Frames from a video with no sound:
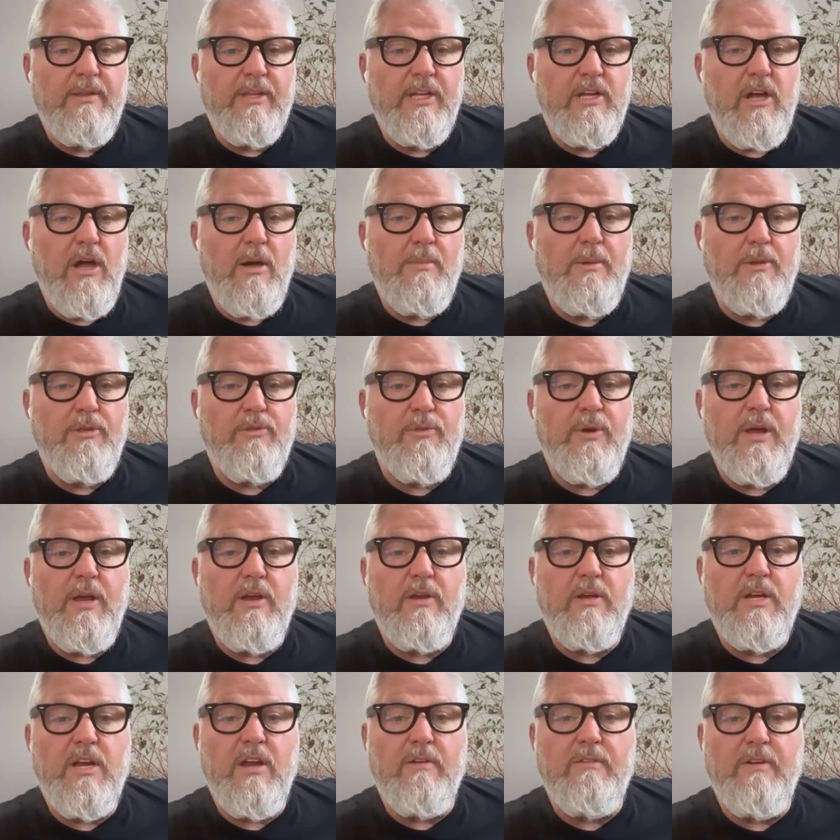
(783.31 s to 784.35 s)
The Comet
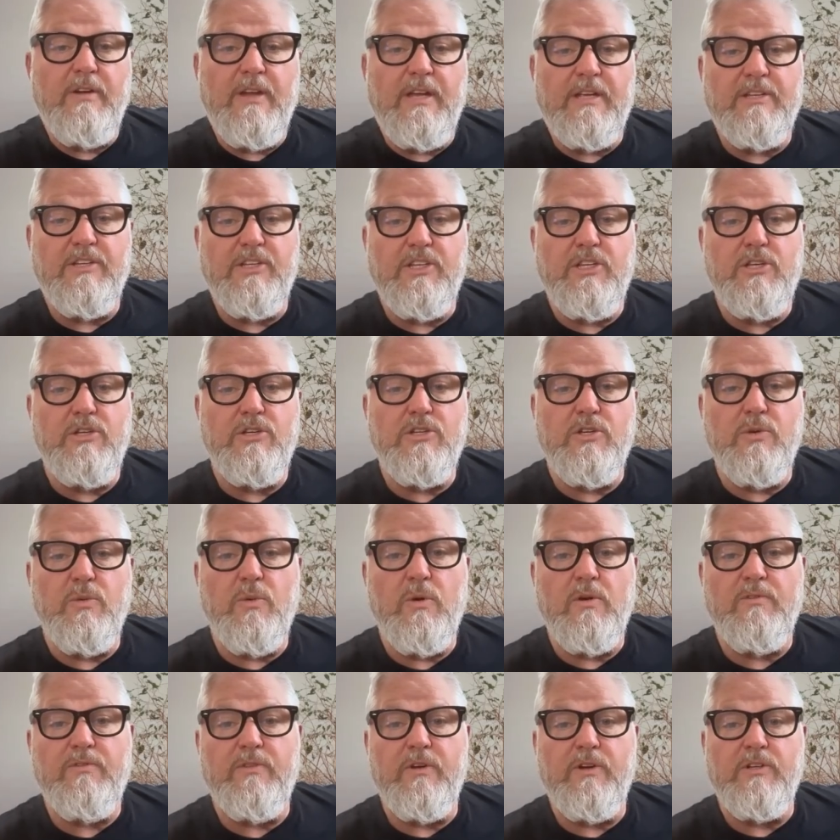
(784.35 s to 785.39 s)
thread covered execution
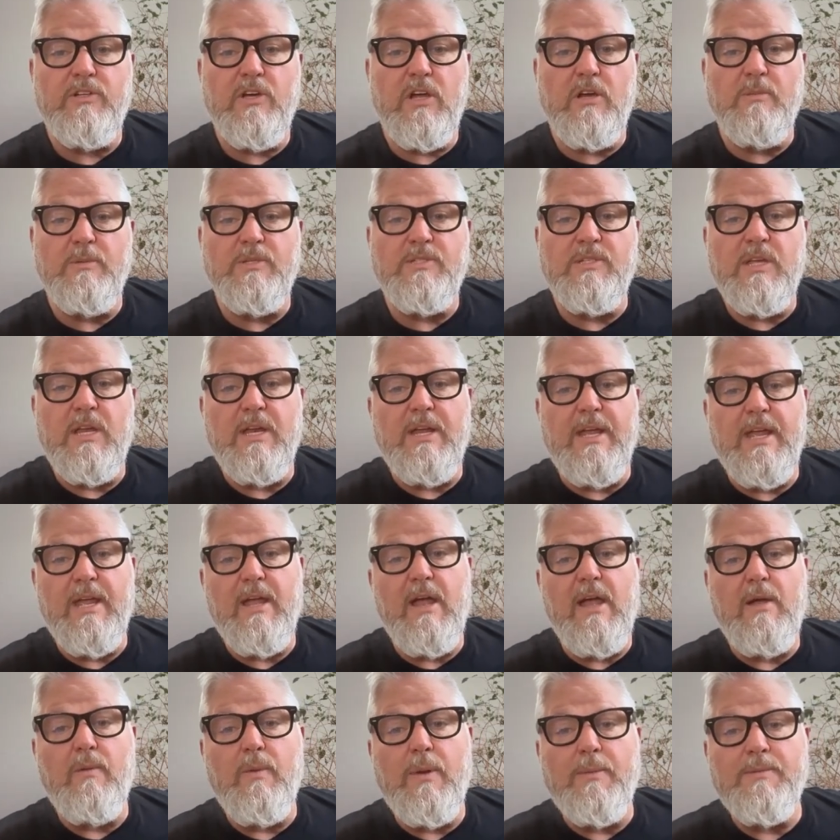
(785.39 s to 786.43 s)
work for
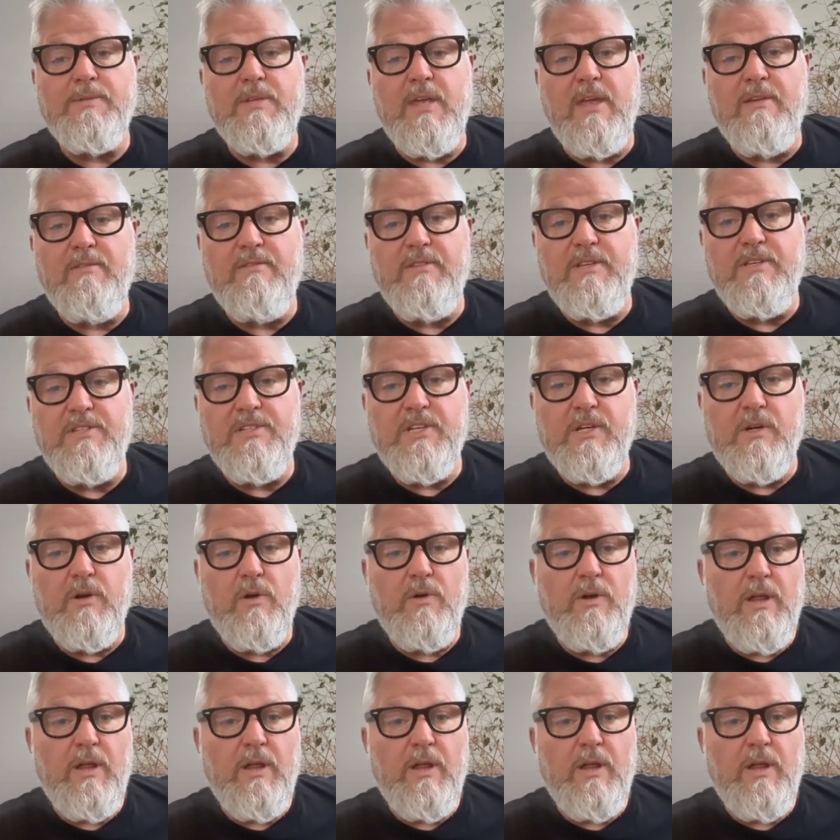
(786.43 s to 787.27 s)
Atonimus.ai website v0,